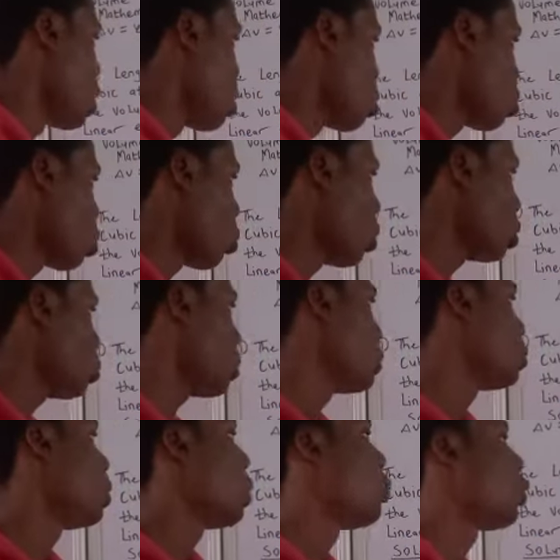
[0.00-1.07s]
So what do we do
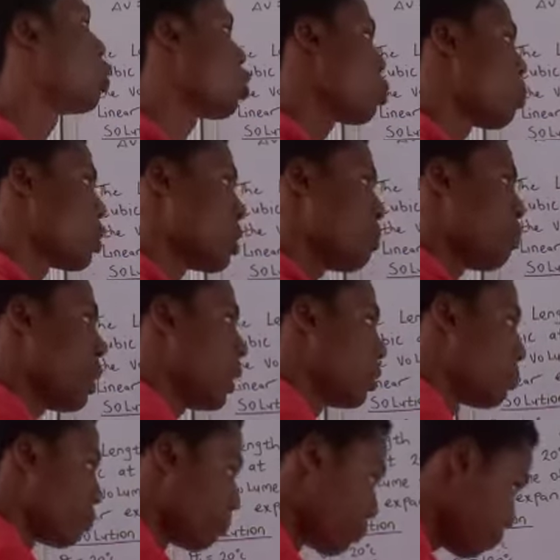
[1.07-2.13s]
here? We cross multiply.
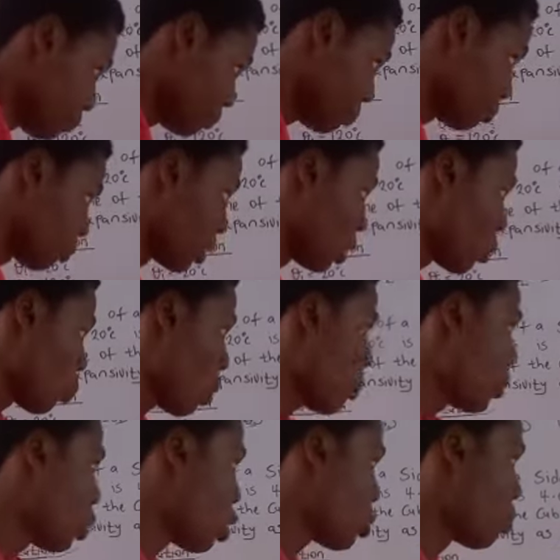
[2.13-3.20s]
When we
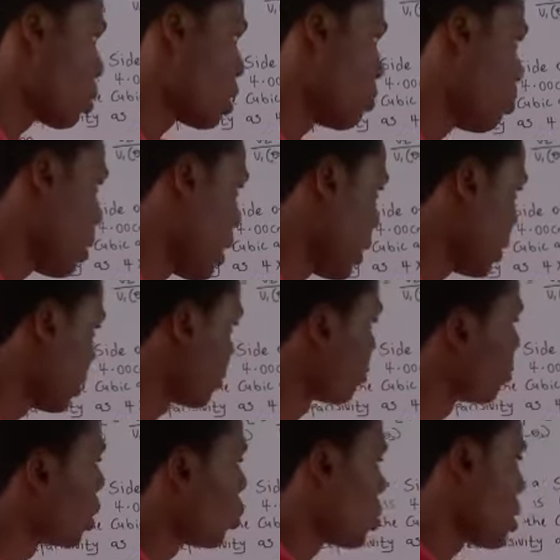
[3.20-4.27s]
cross multiply,
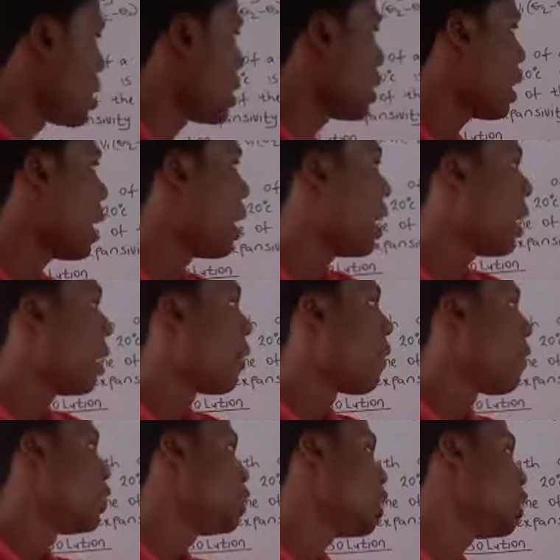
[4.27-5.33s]
we say
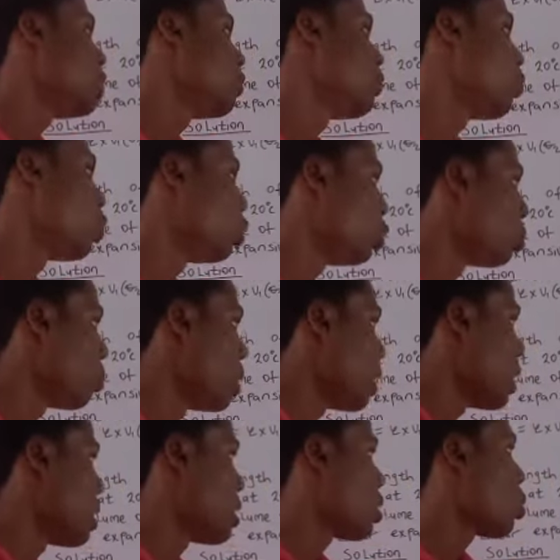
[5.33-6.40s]
change in volume
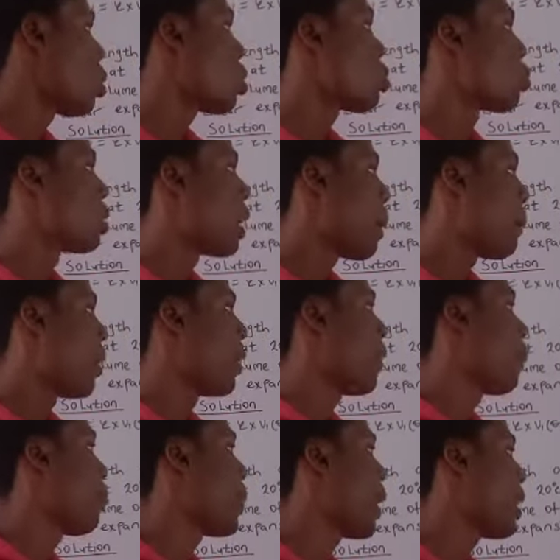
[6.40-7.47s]
is equal to gamma
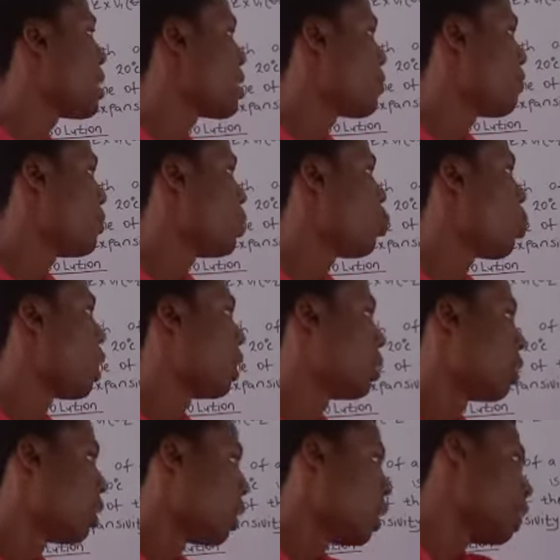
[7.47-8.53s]
times V1
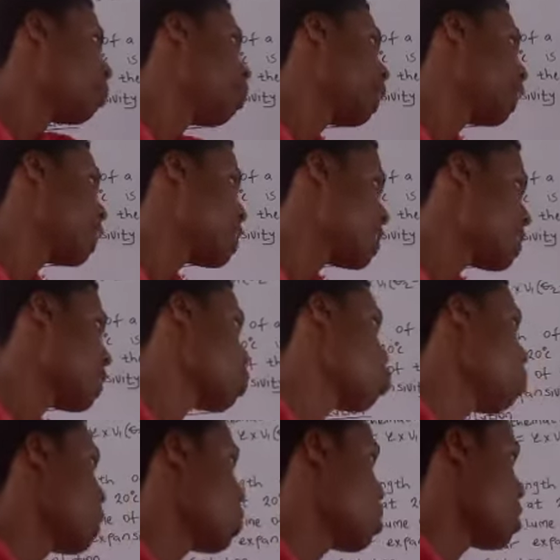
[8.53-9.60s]
in bracket theta 2
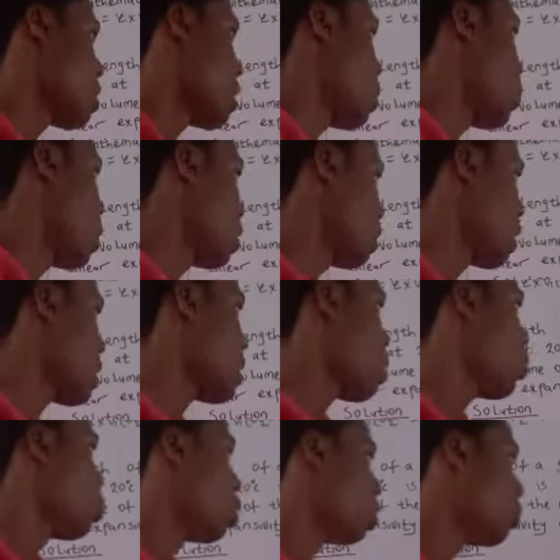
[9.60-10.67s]
minus theta 1. That's how we
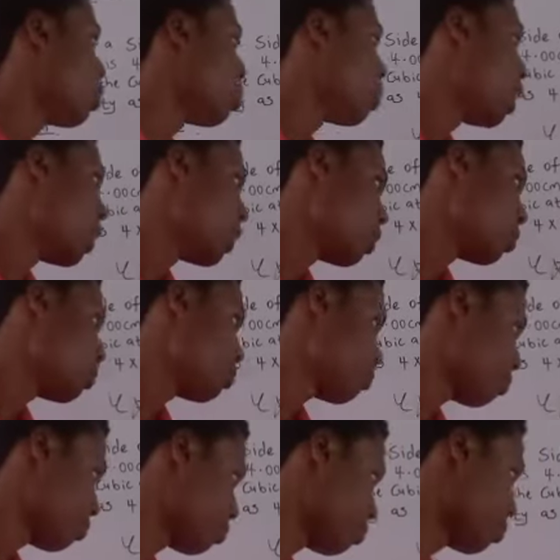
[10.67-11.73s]
got the formula here.
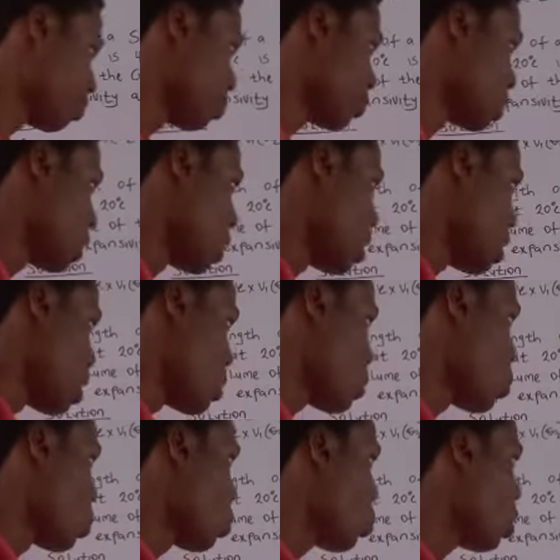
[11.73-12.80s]

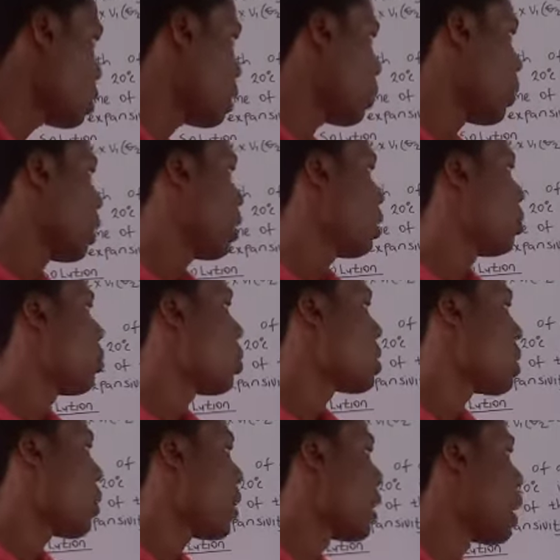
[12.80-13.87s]
So what's
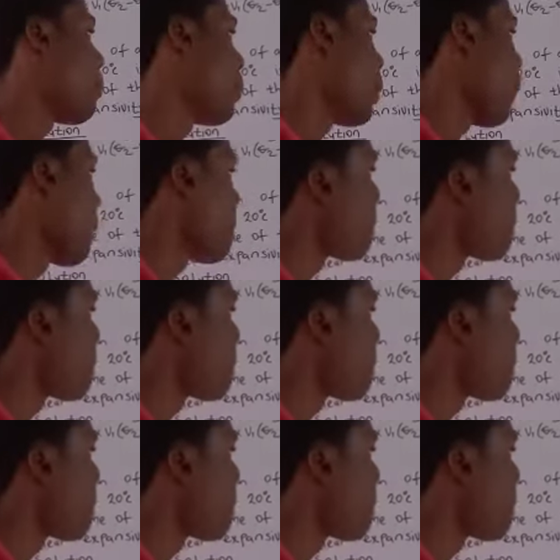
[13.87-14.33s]
our gamma?